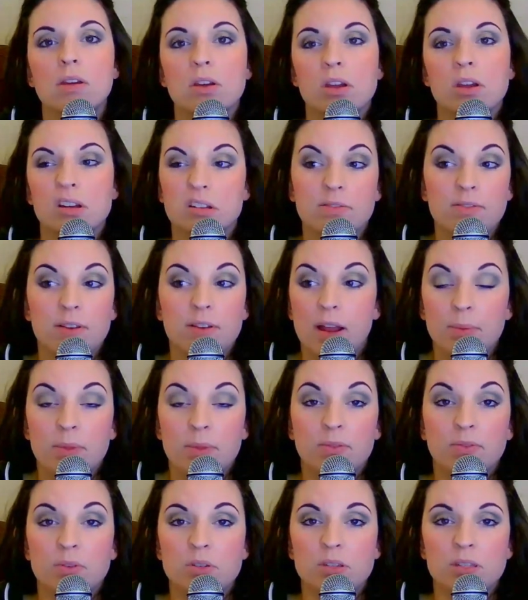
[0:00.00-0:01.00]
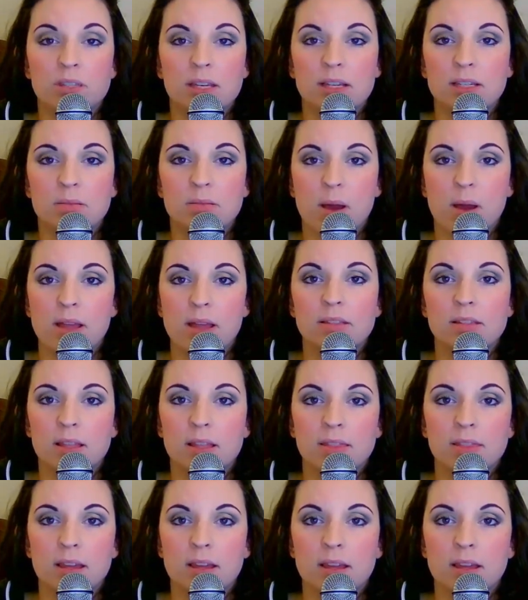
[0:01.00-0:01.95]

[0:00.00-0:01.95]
You can develop the first 6 months and